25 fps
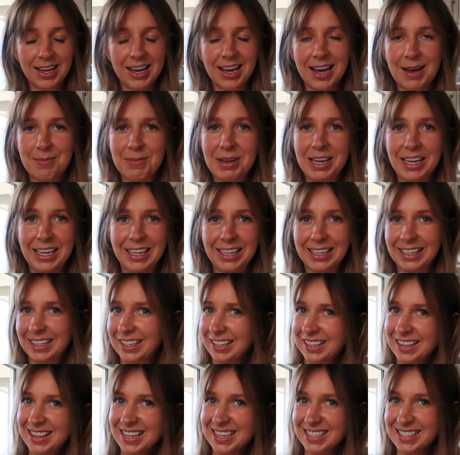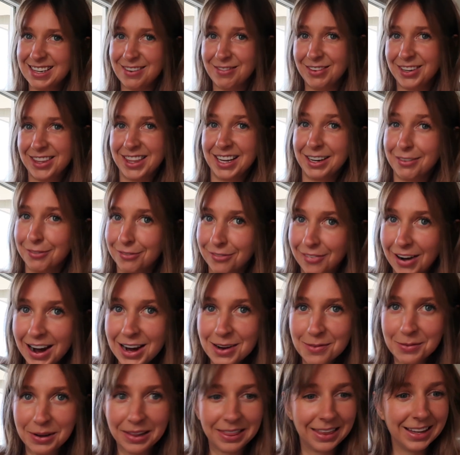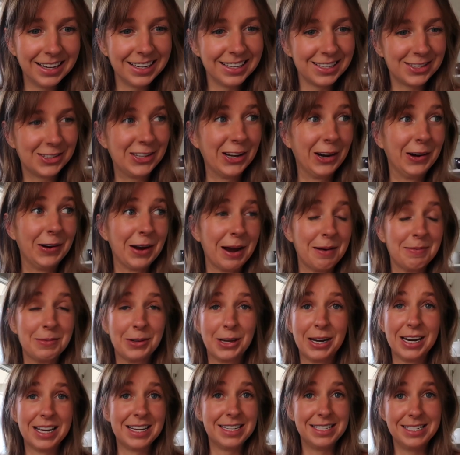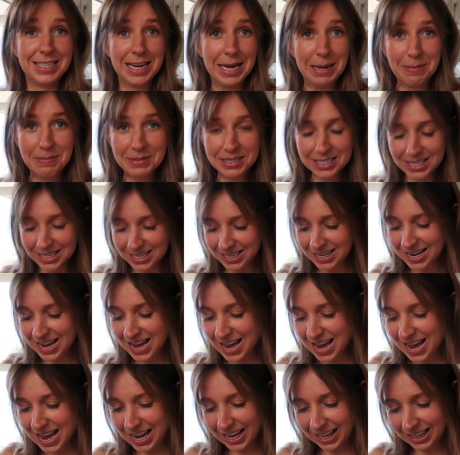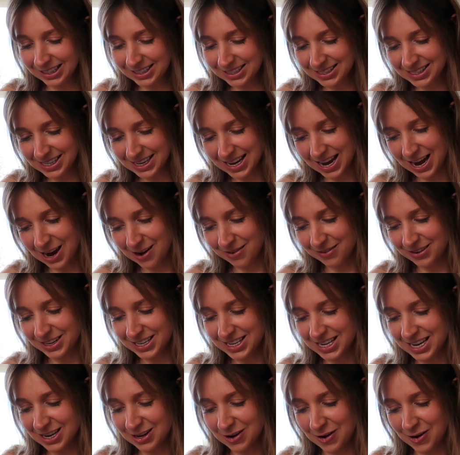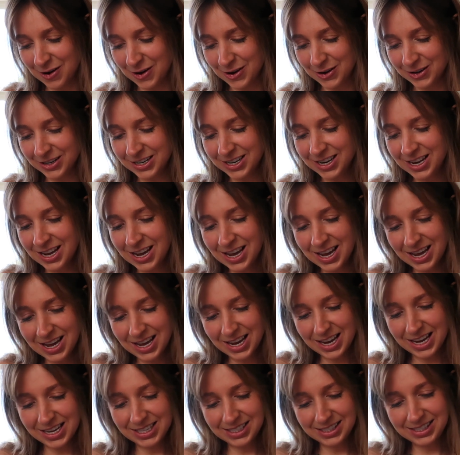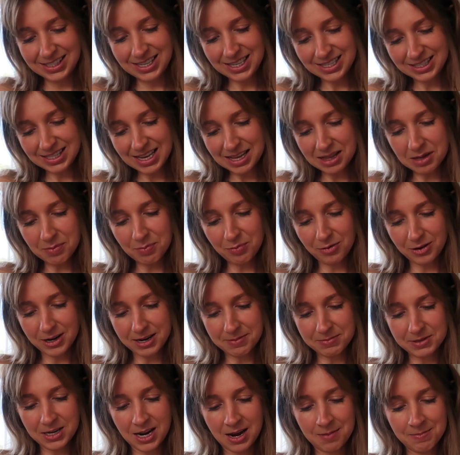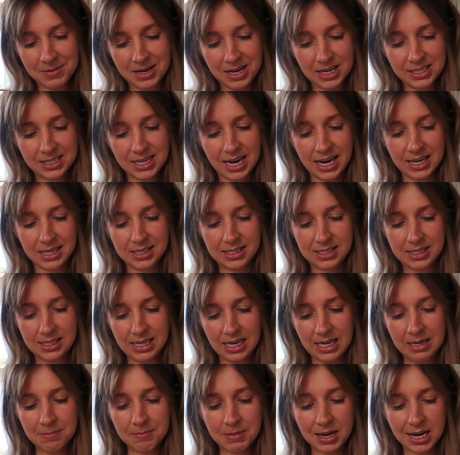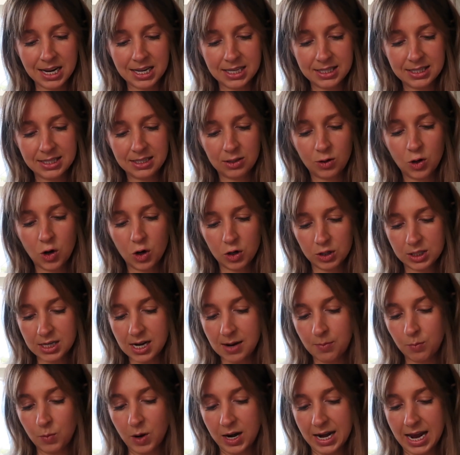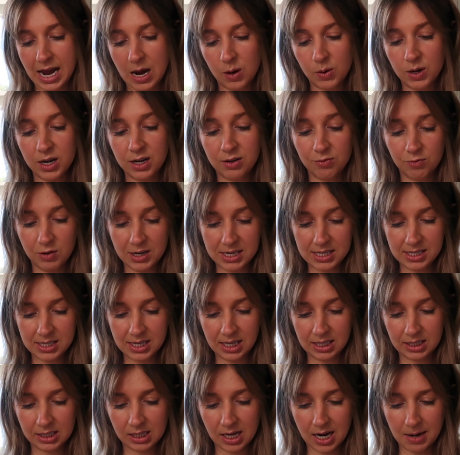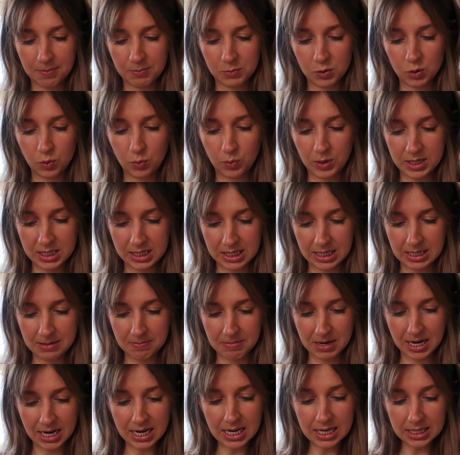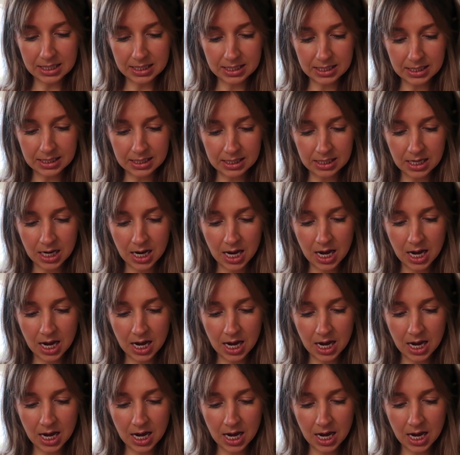I mean, there's everything right with it, so I'm gonna attempt it and see how we get on. It says that the prep time takes 10 minutes, cook time 1 hour, and resting time 20 minutes.